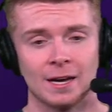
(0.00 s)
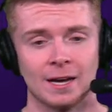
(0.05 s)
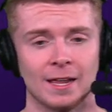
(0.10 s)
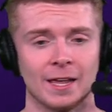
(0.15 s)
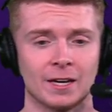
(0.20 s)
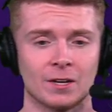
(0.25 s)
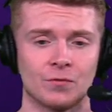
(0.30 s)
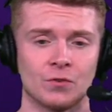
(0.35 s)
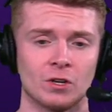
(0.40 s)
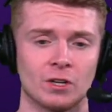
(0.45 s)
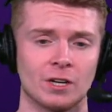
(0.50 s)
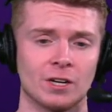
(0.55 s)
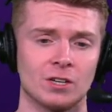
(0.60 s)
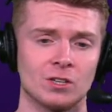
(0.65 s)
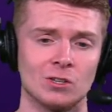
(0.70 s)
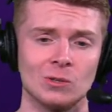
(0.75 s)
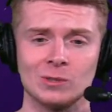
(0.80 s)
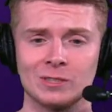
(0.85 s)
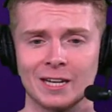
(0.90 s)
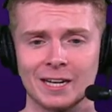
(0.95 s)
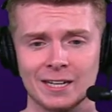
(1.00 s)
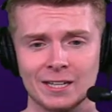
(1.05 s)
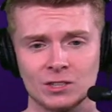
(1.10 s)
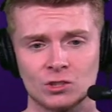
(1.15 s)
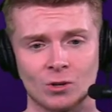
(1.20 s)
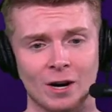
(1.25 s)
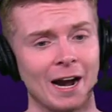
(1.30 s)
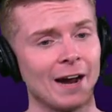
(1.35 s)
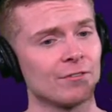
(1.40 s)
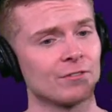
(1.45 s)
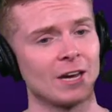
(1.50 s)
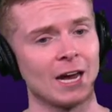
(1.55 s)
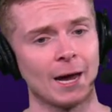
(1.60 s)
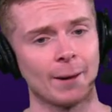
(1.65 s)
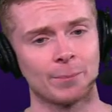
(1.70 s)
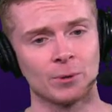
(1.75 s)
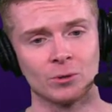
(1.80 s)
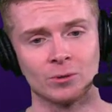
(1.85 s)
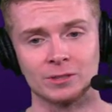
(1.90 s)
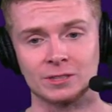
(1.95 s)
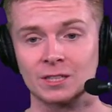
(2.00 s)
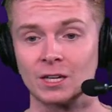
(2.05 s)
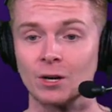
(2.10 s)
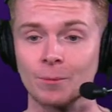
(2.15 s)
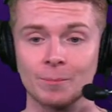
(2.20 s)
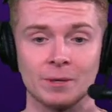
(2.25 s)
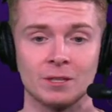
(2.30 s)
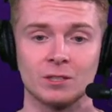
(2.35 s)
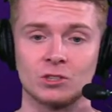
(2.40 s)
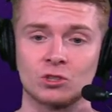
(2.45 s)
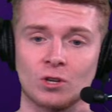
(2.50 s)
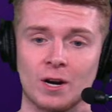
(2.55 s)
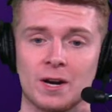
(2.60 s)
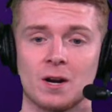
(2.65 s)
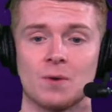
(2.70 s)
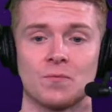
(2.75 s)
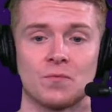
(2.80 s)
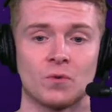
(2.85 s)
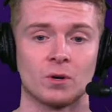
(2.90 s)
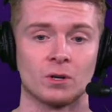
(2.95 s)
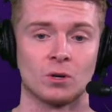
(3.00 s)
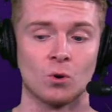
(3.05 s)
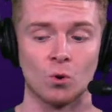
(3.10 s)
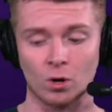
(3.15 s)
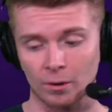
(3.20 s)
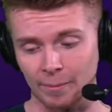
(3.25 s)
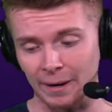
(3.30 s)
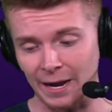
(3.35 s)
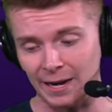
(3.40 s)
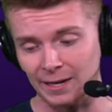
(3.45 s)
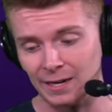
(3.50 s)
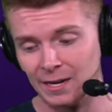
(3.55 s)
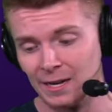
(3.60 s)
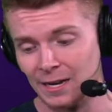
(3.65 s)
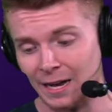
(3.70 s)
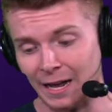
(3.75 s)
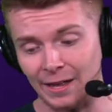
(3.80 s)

I think if you're going to use any draft capital, it's going to be the trade up for a quarterback.